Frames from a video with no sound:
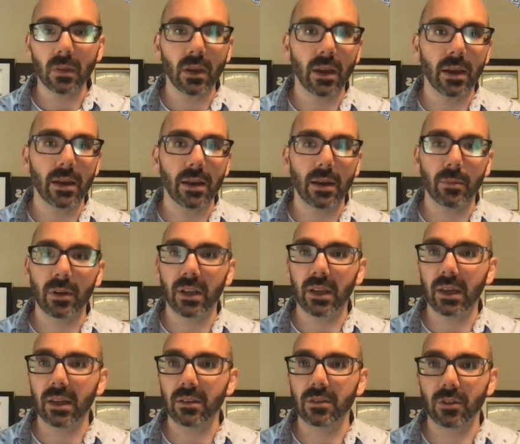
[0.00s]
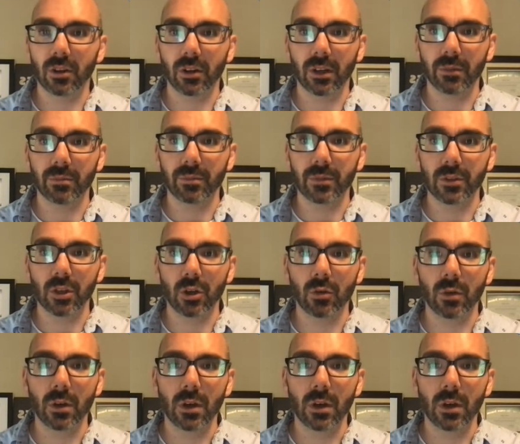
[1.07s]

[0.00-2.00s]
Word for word: uh, I'm going to get started. So,